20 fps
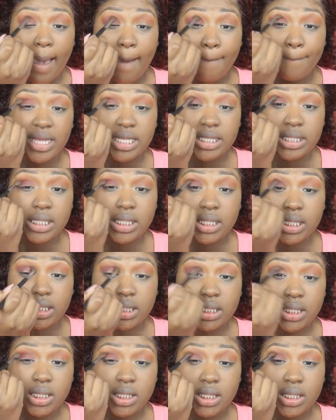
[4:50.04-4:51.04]
I miss it.
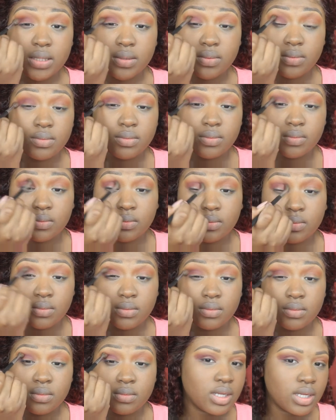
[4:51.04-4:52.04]

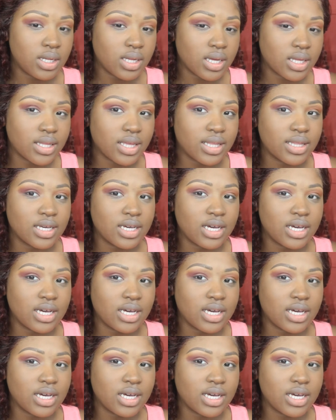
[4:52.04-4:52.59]
Look at that.